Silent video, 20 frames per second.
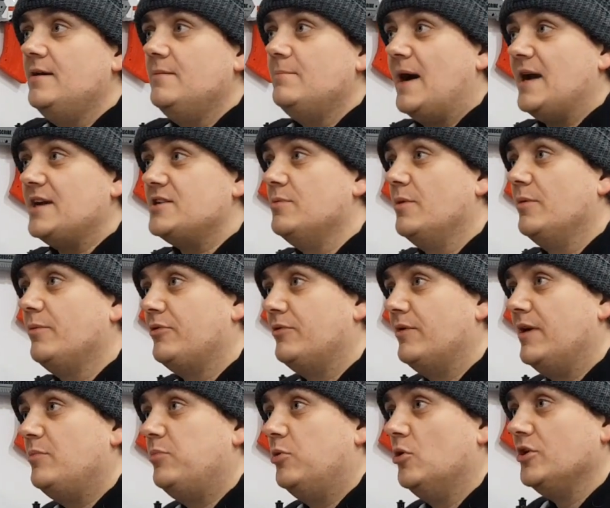Maximum
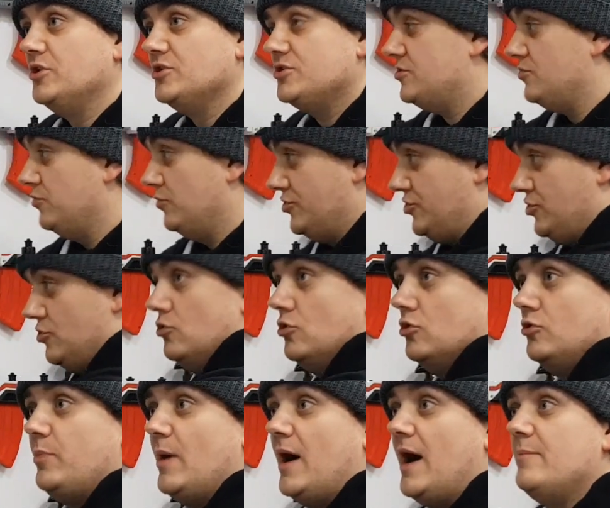3 points were
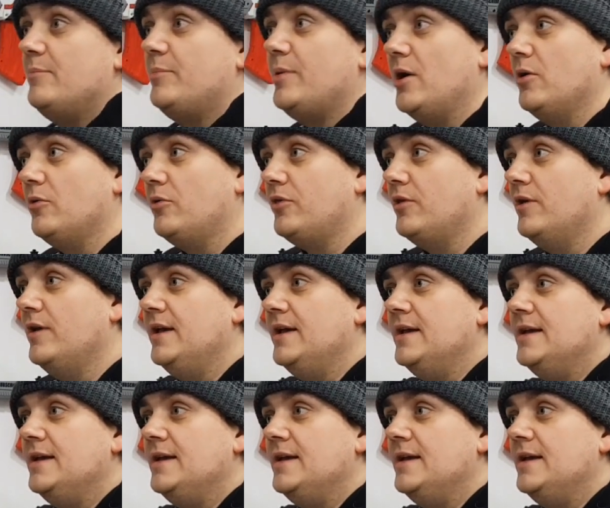scored by both.